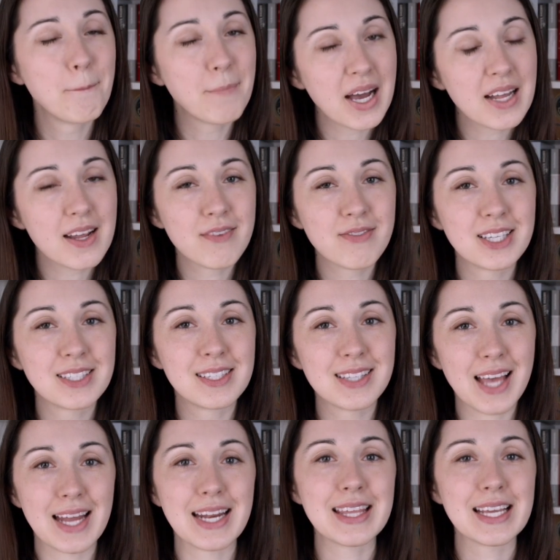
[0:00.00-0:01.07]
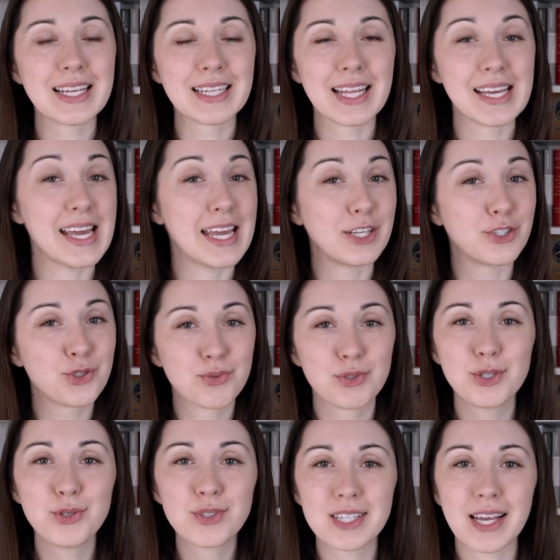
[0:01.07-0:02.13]
but if this is anything like a
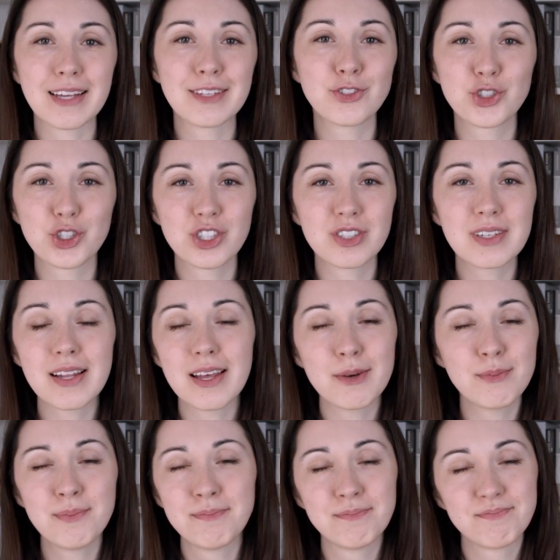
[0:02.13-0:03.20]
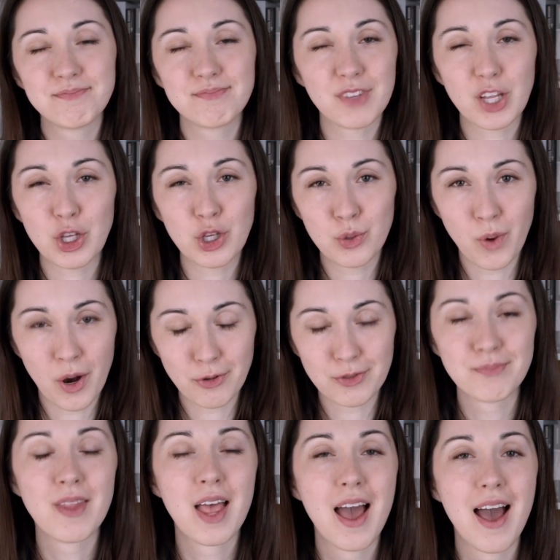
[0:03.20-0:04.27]
true science journal club, you won't.